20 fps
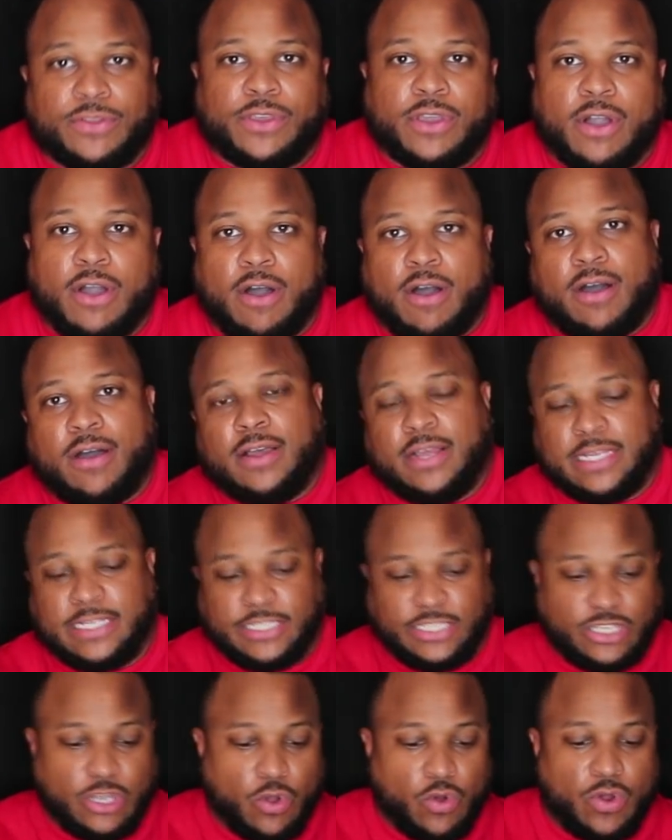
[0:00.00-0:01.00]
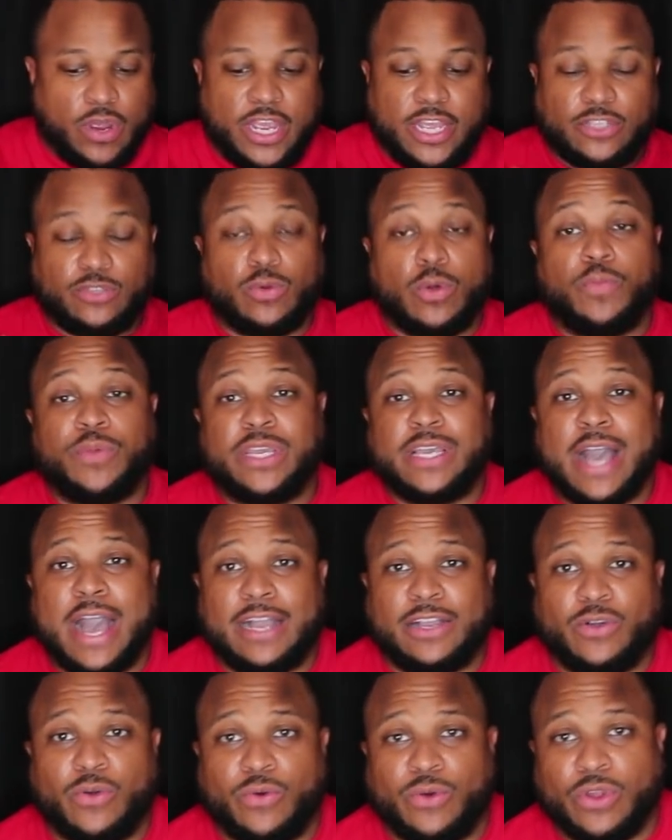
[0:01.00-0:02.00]
y'all. So here's what we
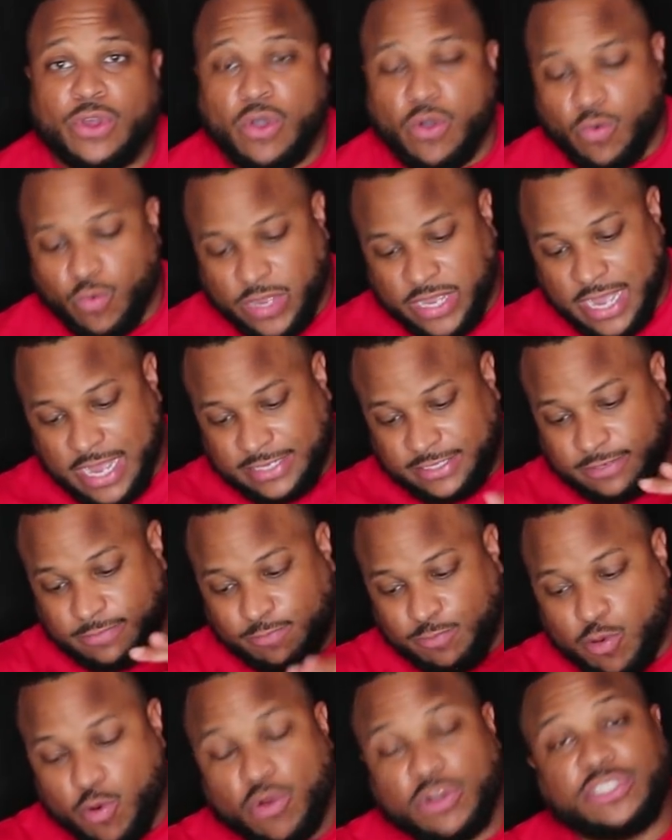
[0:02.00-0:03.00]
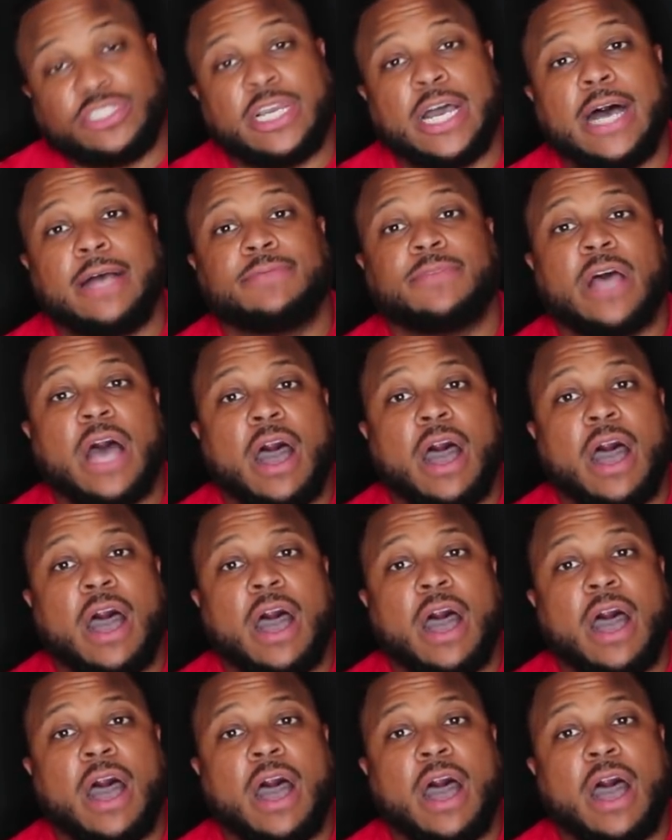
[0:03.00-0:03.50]
got going on. We got some pork chops.